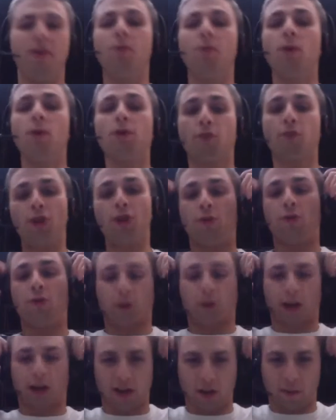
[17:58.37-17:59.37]
worked for you
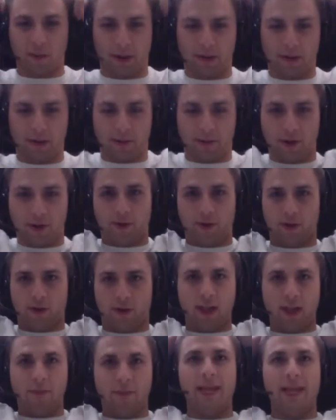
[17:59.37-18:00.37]
for Cutco, but for
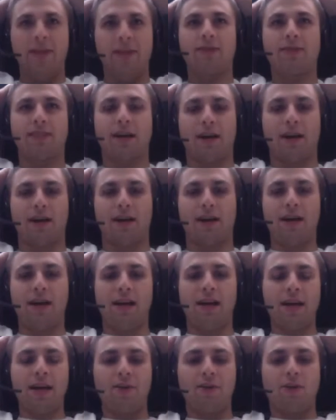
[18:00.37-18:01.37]
Kligman, he was
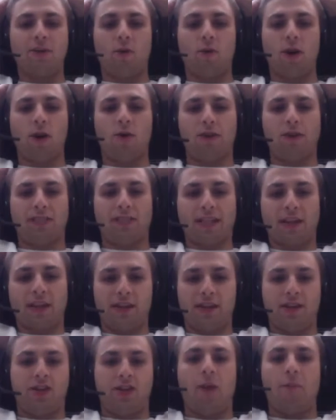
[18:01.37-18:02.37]
the one who was
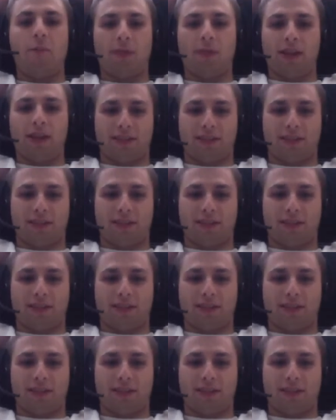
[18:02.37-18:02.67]
selling the dumplings.